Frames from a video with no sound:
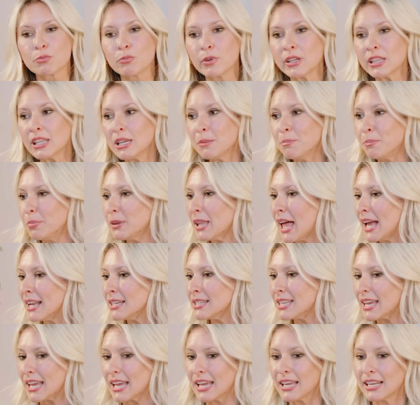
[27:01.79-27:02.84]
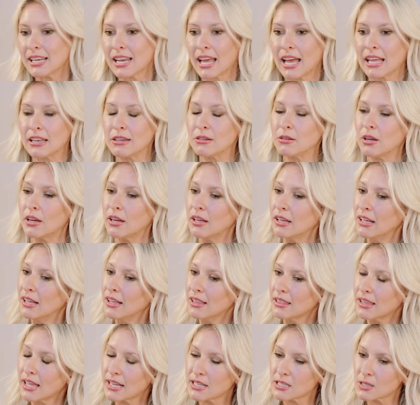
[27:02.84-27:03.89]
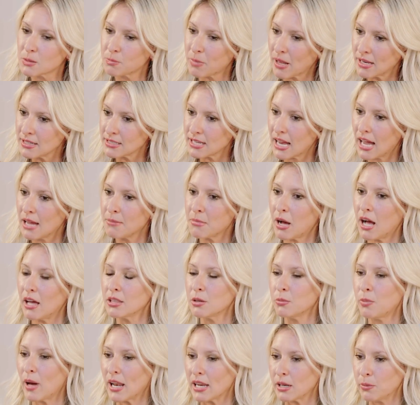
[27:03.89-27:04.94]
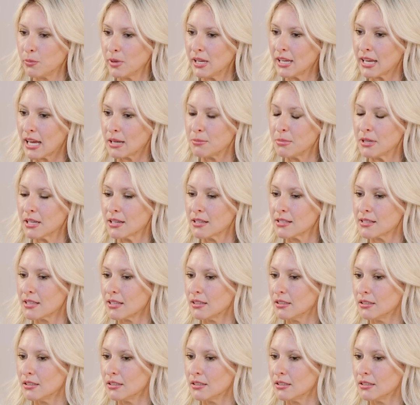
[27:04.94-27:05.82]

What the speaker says: really blend in and like spend time on the wedding weekend because